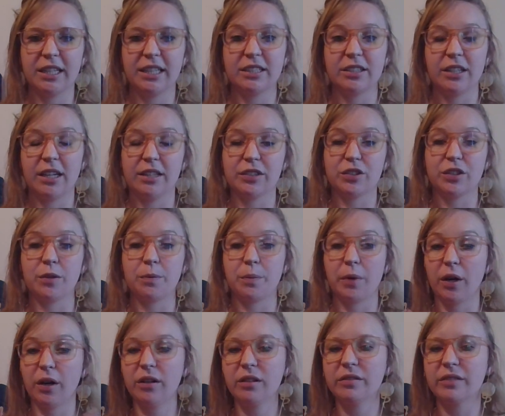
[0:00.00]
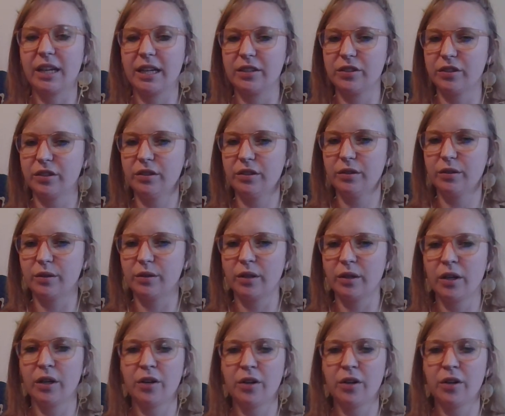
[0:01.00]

And and so part of that too